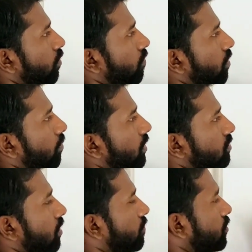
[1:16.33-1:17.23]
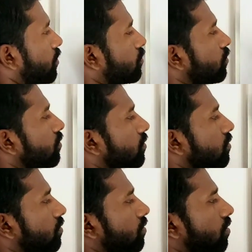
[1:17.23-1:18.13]
Fleming's left hand
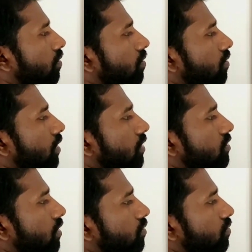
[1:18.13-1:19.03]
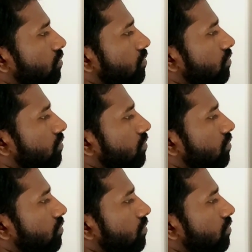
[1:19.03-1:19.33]
rule or right hand rule.